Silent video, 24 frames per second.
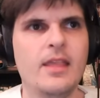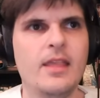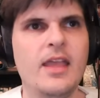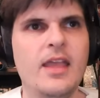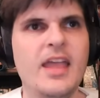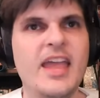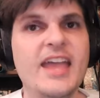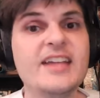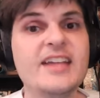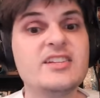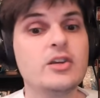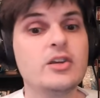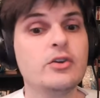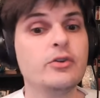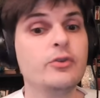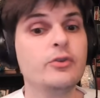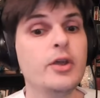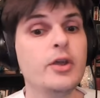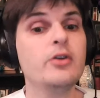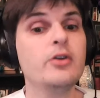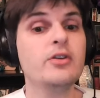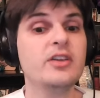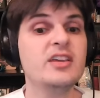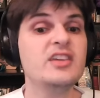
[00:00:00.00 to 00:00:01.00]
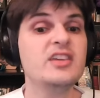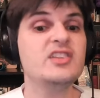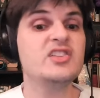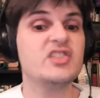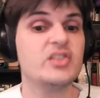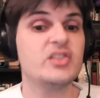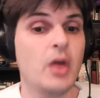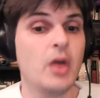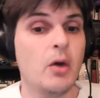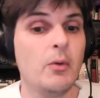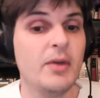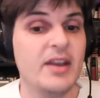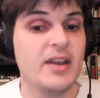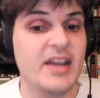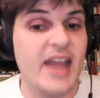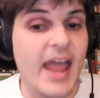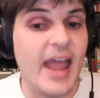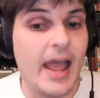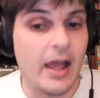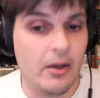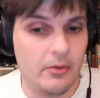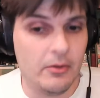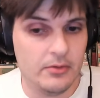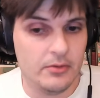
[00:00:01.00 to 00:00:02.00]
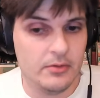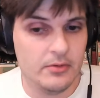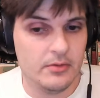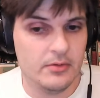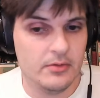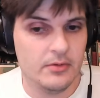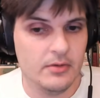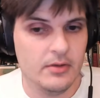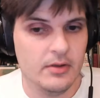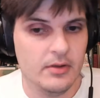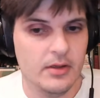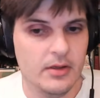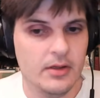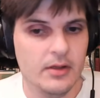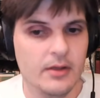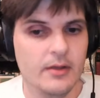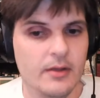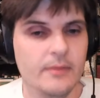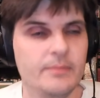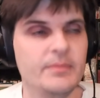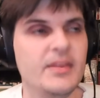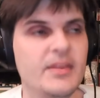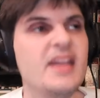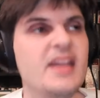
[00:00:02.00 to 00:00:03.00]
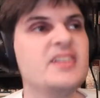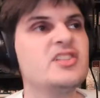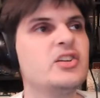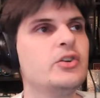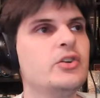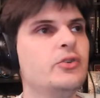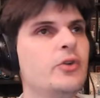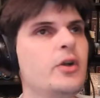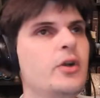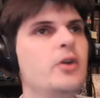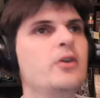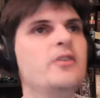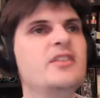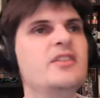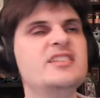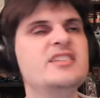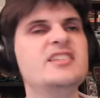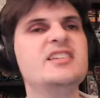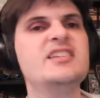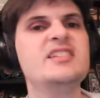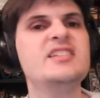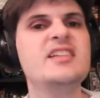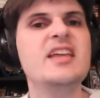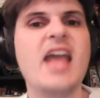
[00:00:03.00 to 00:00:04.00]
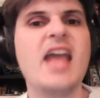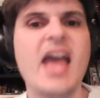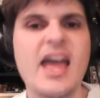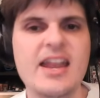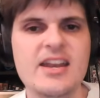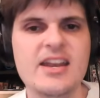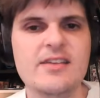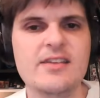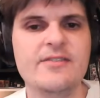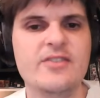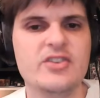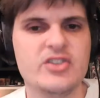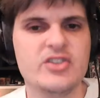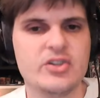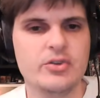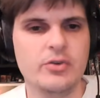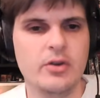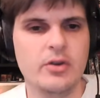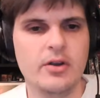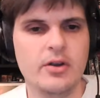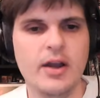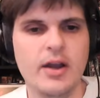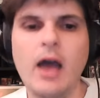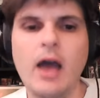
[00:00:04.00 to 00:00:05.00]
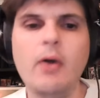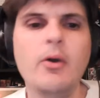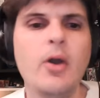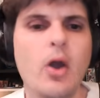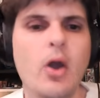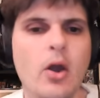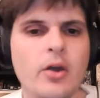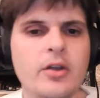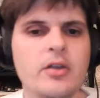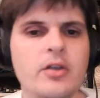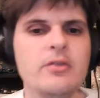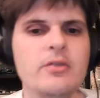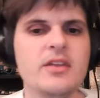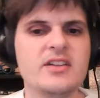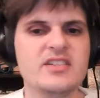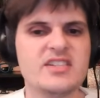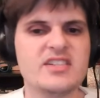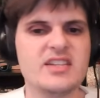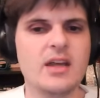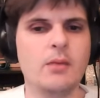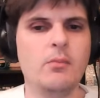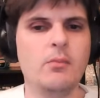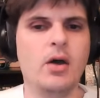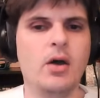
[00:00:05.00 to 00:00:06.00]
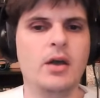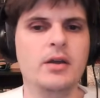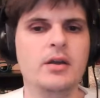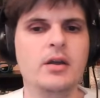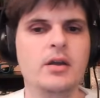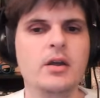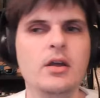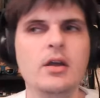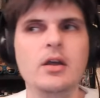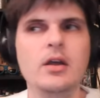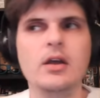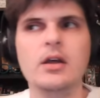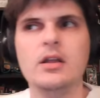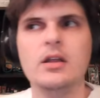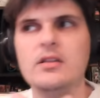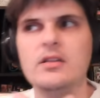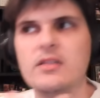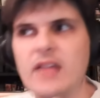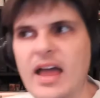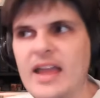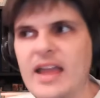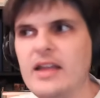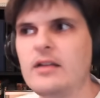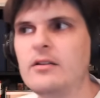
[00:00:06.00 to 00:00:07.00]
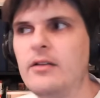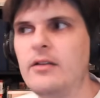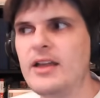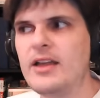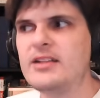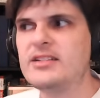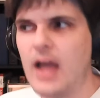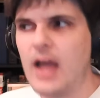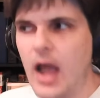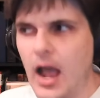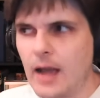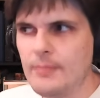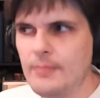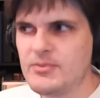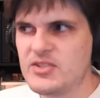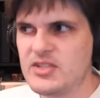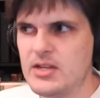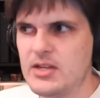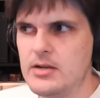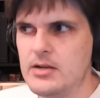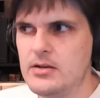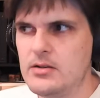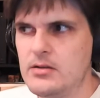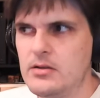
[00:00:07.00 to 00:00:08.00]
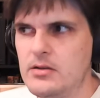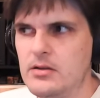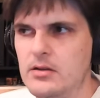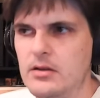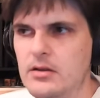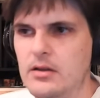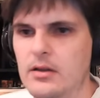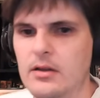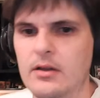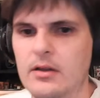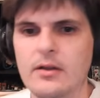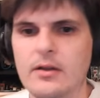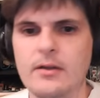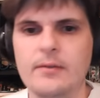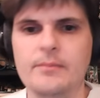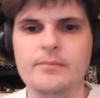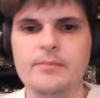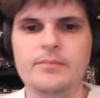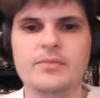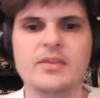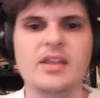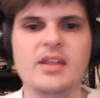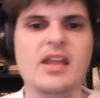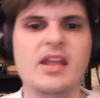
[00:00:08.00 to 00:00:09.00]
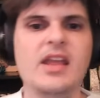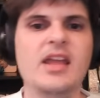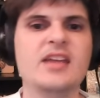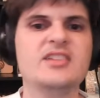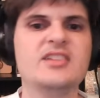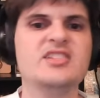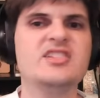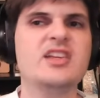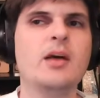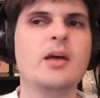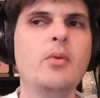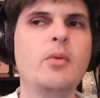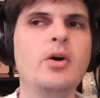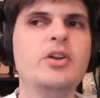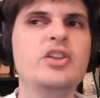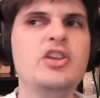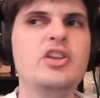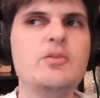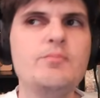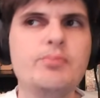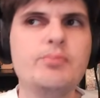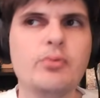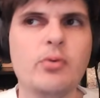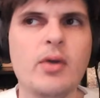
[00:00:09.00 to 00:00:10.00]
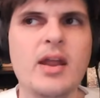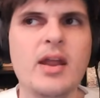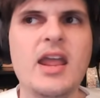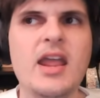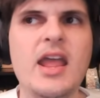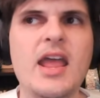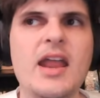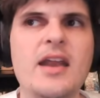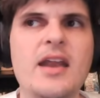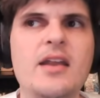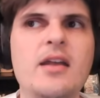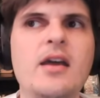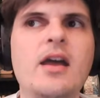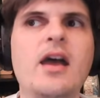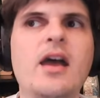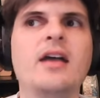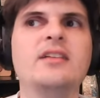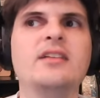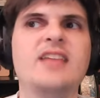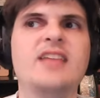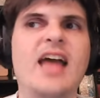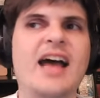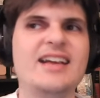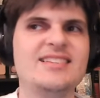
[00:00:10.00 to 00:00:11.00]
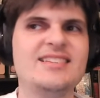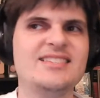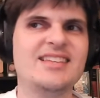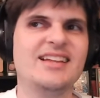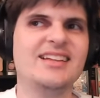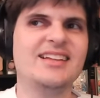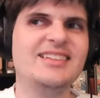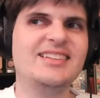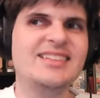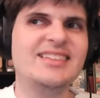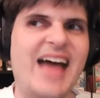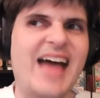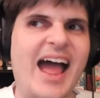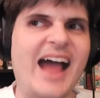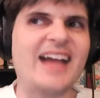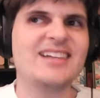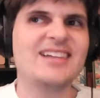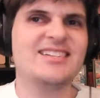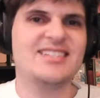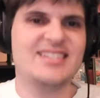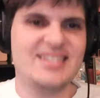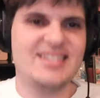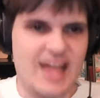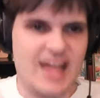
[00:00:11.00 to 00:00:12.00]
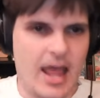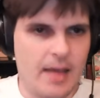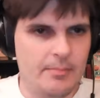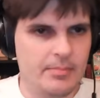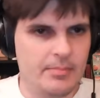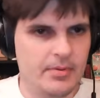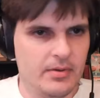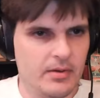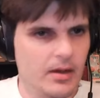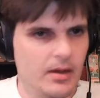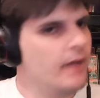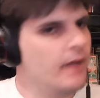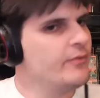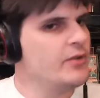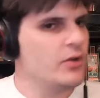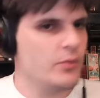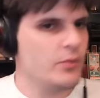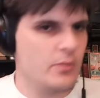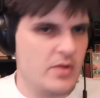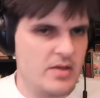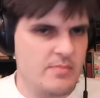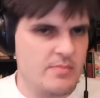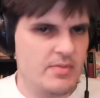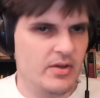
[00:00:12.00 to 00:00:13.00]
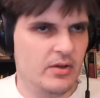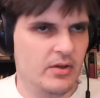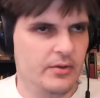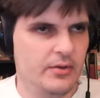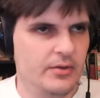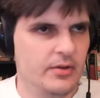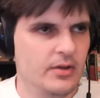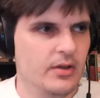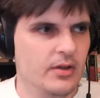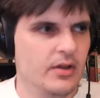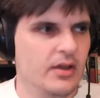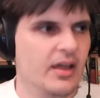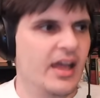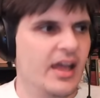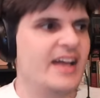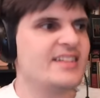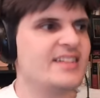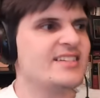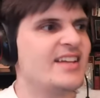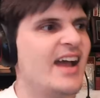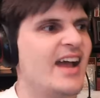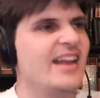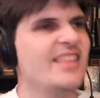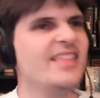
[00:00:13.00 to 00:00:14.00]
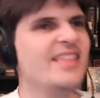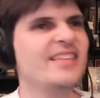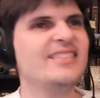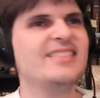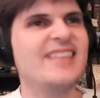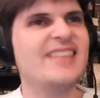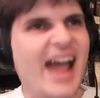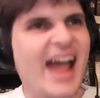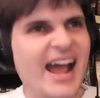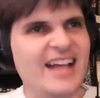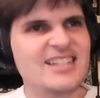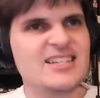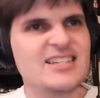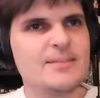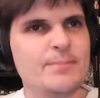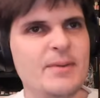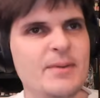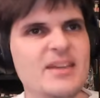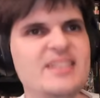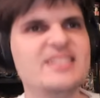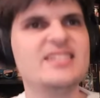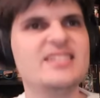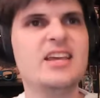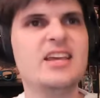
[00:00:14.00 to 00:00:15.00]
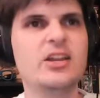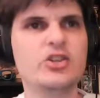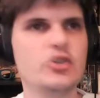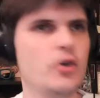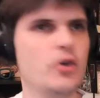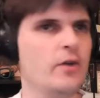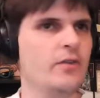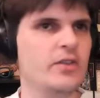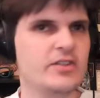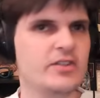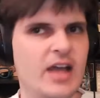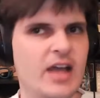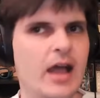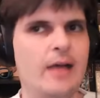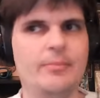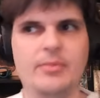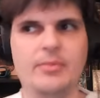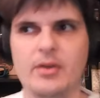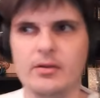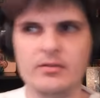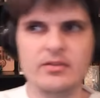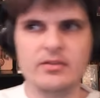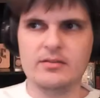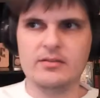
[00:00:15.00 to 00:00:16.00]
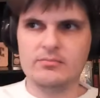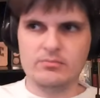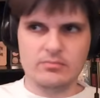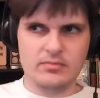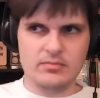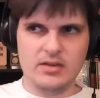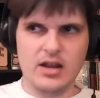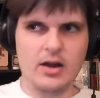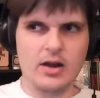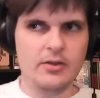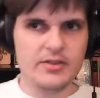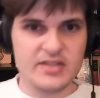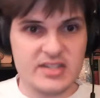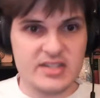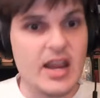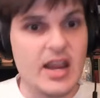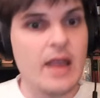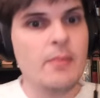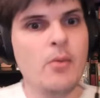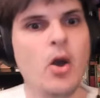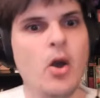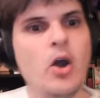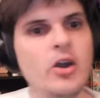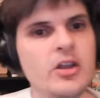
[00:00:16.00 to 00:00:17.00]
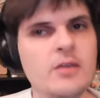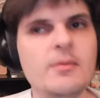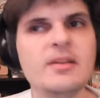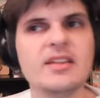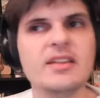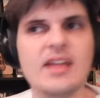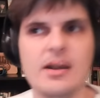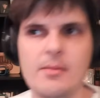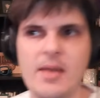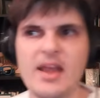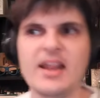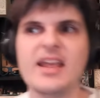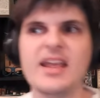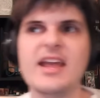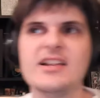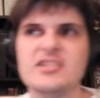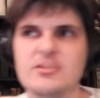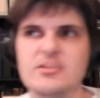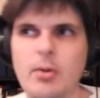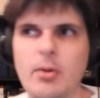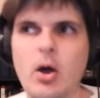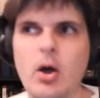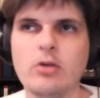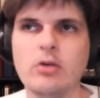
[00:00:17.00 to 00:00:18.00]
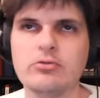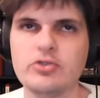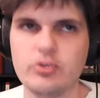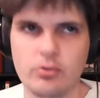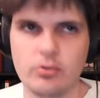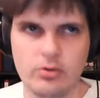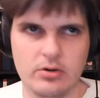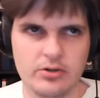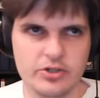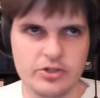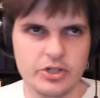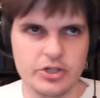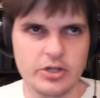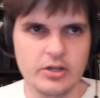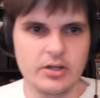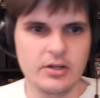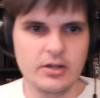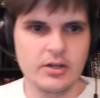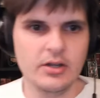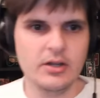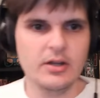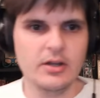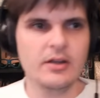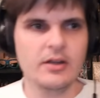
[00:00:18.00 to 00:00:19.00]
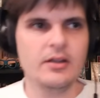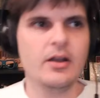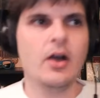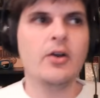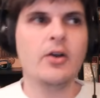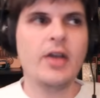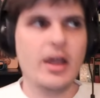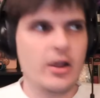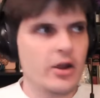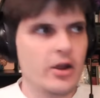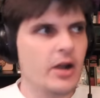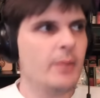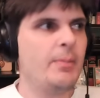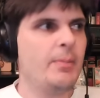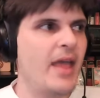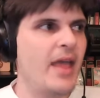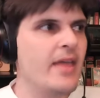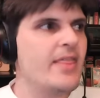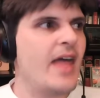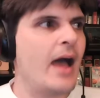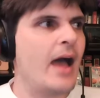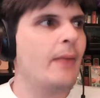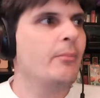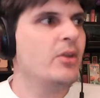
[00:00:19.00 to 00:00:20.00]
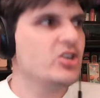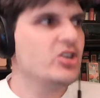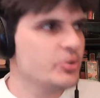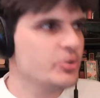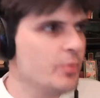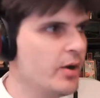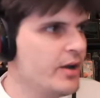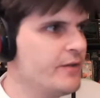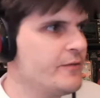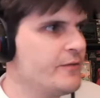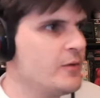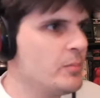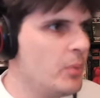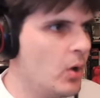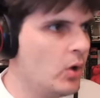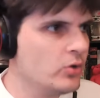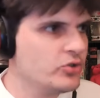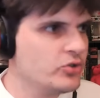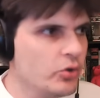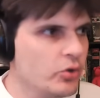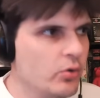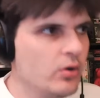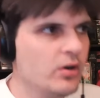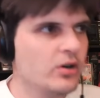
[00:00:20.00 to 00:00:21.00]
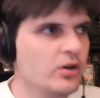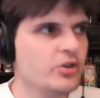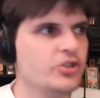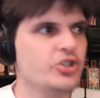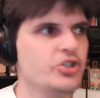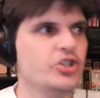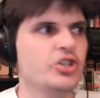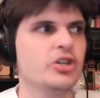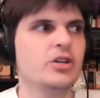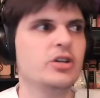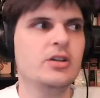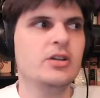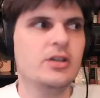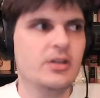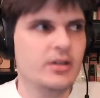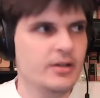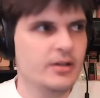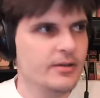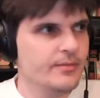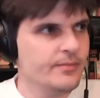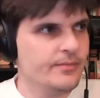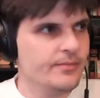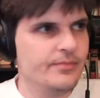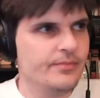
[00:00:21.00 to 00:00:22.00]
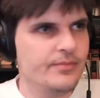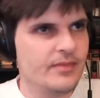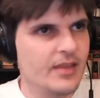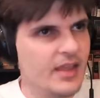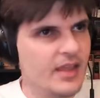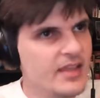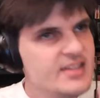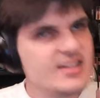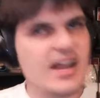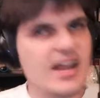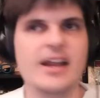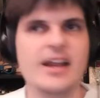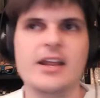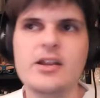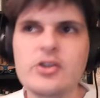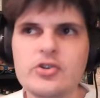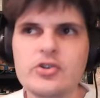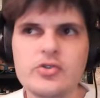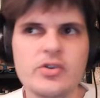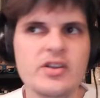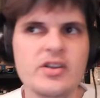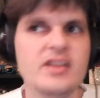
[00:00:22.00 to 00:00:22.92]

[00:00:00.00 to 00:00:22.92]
It's clear he's slowing down. It's clear this is the end of his career. And I would argue that someone like Klay Thompson is someone you bring in as the last step of your rebuild, as kind of the last piece to get you over the top. The, the you know the same argument that I made against Paul George. Okay, you're going to pay that much money for Paul George. He's got injury.